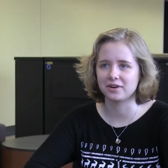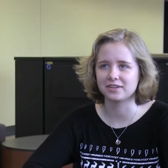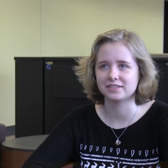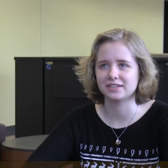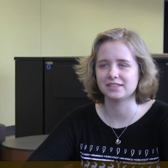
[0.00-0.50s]

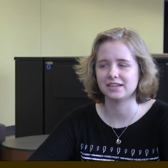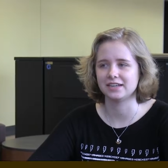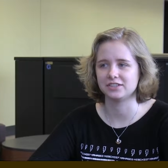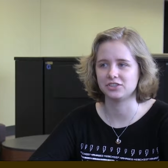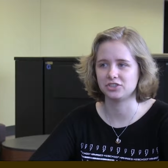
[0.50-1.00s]
process
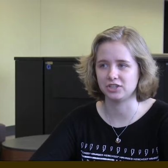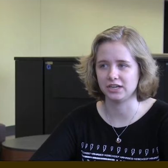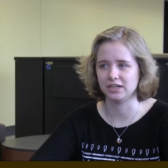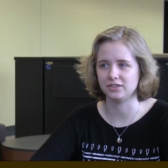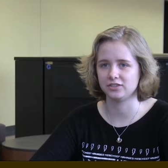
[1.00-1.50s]
has
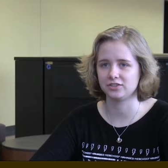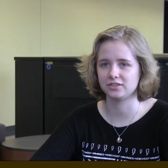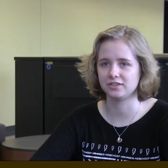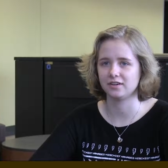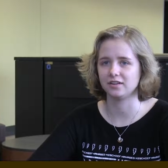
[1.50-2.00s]

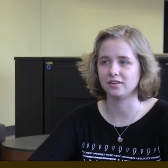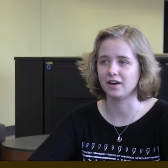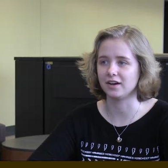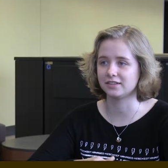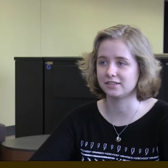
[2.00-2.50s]
changed a
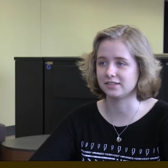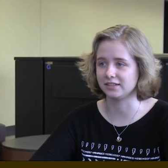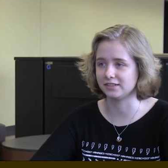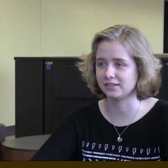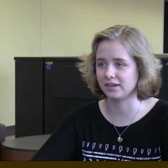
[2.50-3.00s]
lot
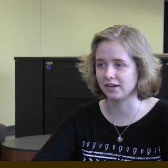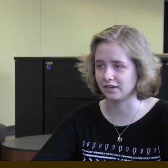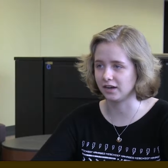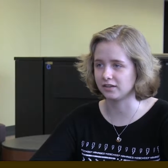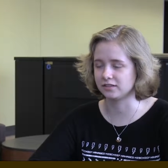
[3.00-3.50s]
since I
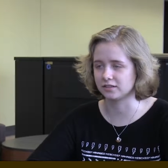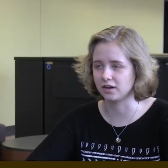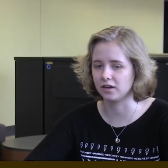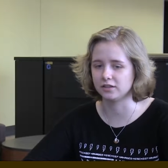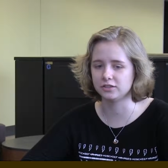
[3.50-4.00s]
got to
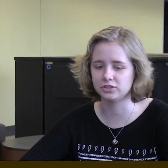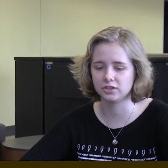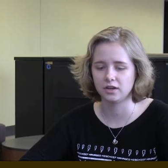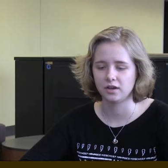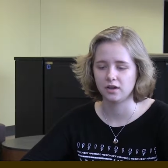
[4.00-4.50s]
college.
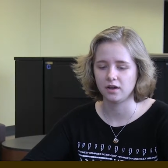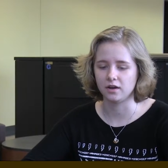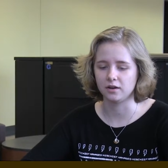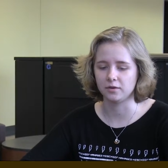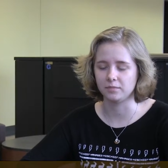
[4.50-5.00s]

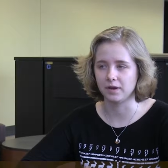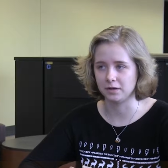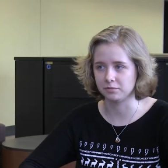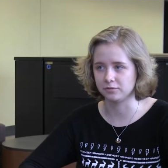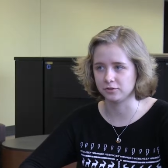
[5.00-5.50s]

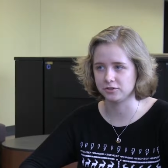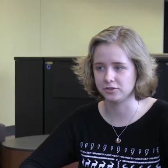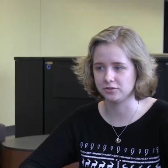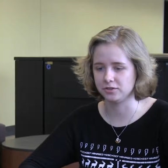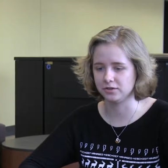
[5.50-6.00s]
I'm a
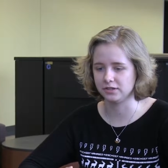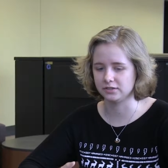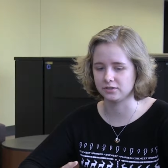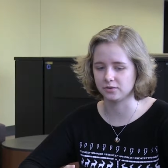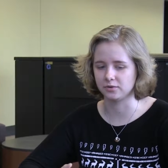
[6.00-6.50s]
first-year student,
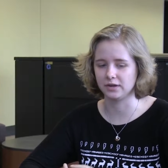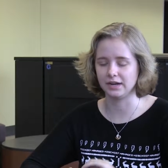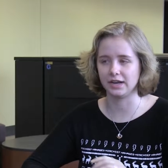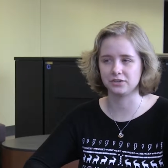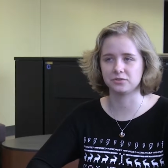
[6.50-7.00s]
so in
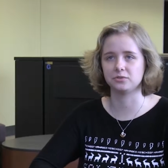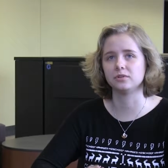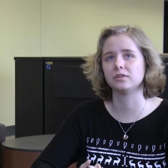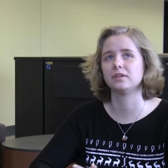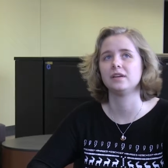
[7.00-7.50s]
high
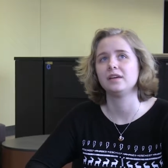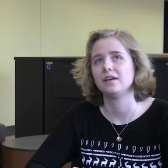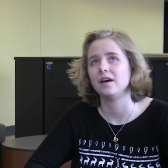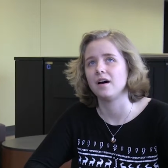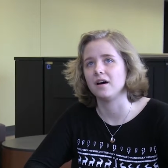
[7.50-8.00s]
school,
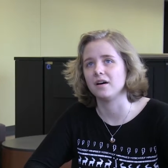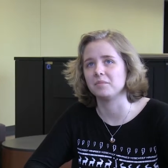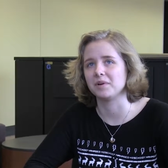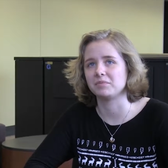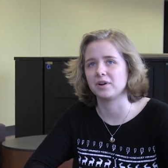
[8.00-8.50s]

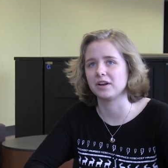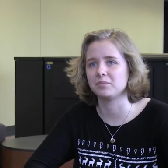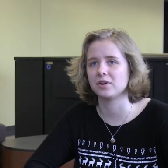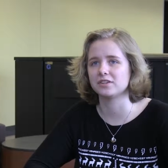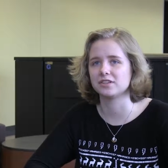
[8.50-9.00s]
my
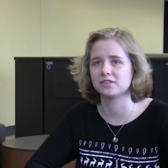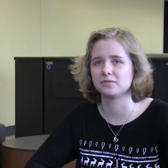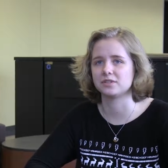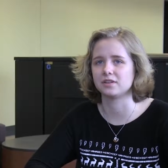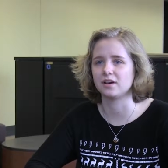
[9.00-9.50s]
writing process
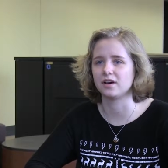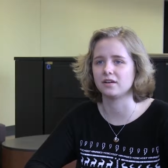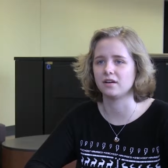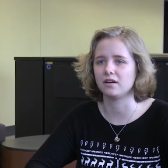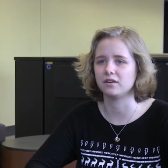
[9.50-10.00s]
was a lot
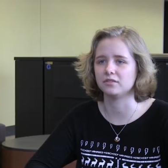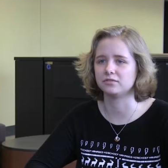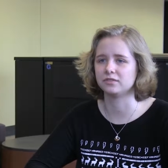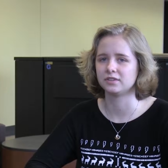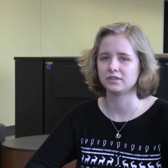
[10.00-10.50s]

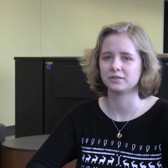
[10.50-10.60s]
of